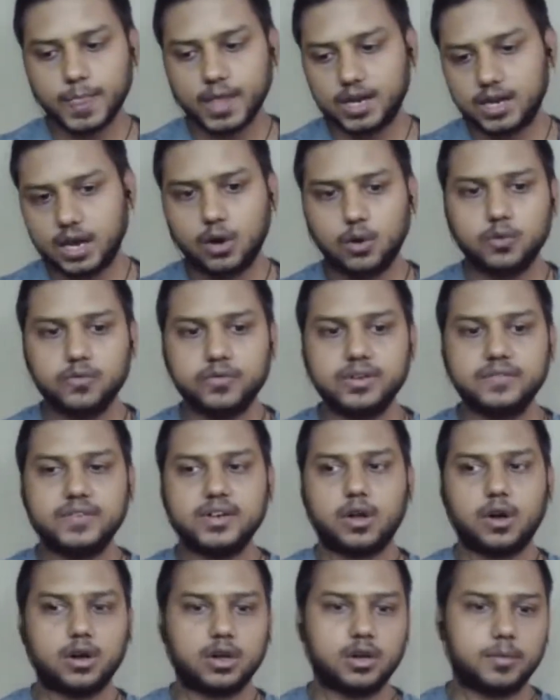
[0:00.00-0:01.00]
Now, when we
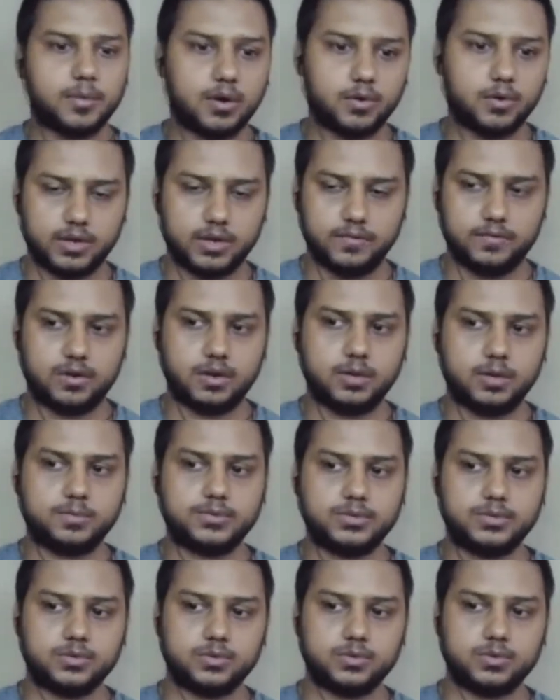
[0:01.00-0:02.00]
talk about DevOps,
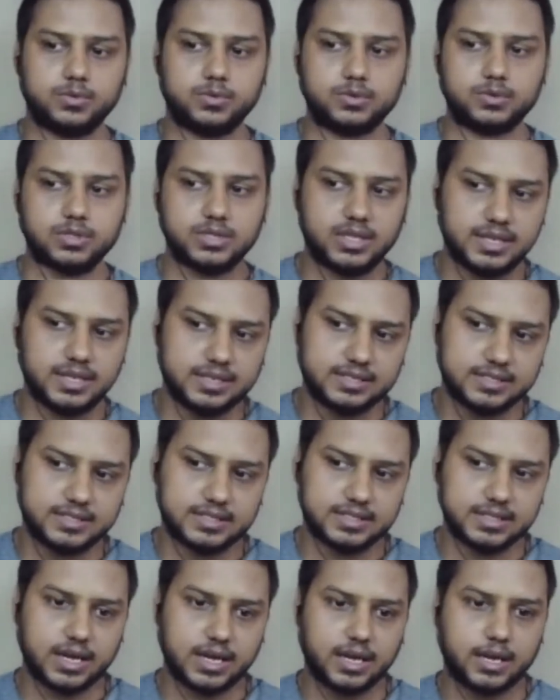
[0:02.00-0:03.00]
so
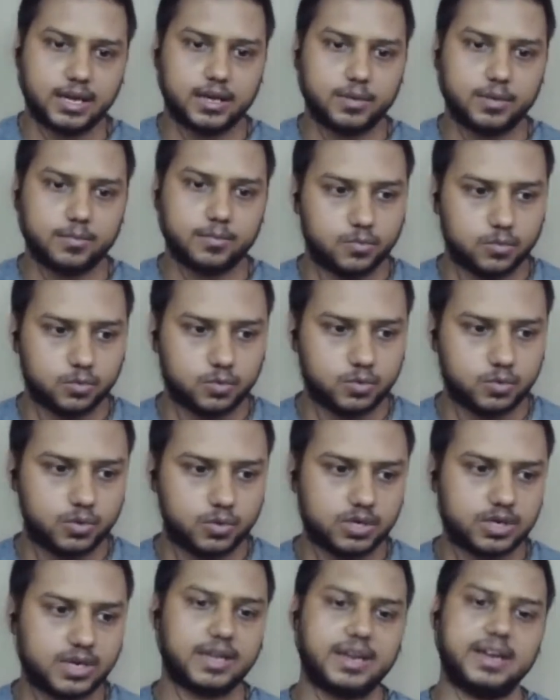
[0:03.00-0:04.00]
things are
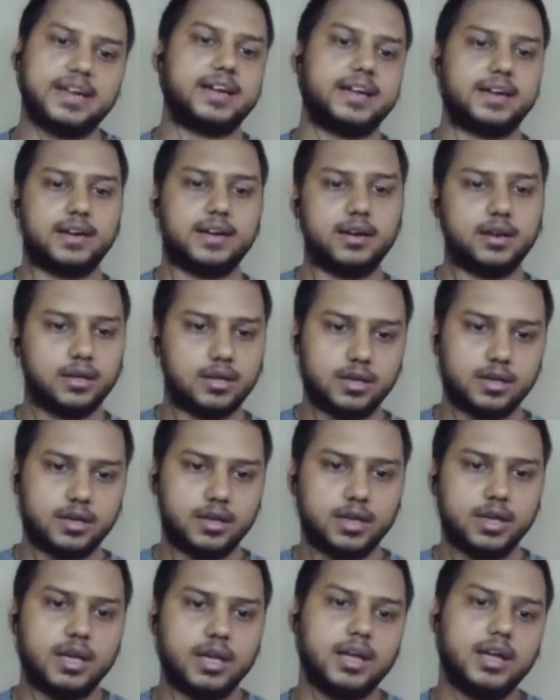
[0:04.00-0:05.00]
more connected,
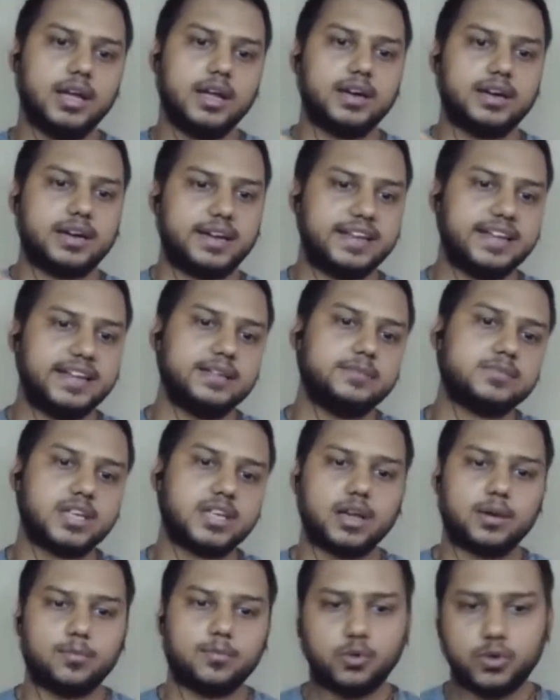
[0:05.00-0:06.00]
teams
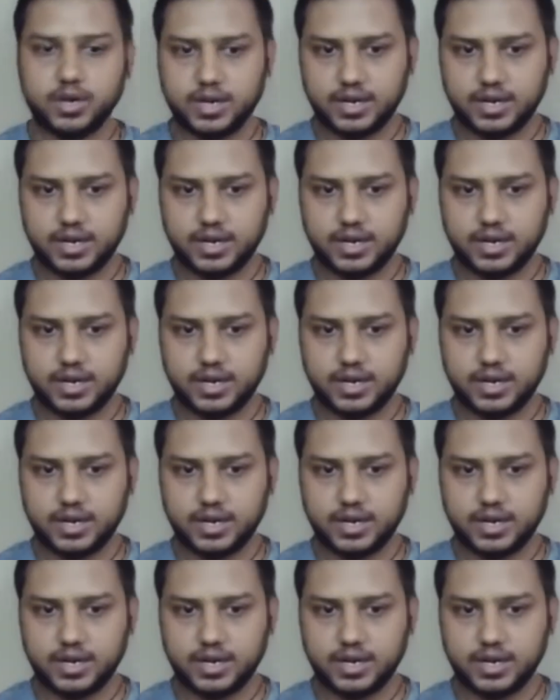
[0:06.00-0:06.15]
are more